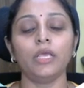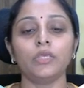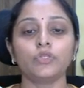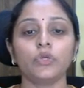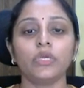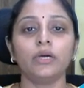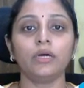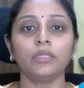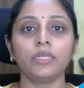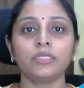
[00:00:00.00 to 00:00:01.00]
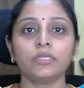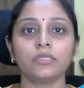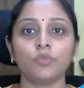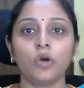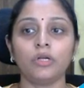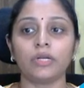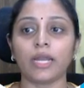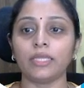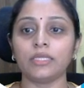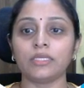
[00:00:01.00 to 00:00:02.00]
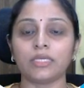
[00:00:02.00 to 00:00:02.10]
So here there is a small try these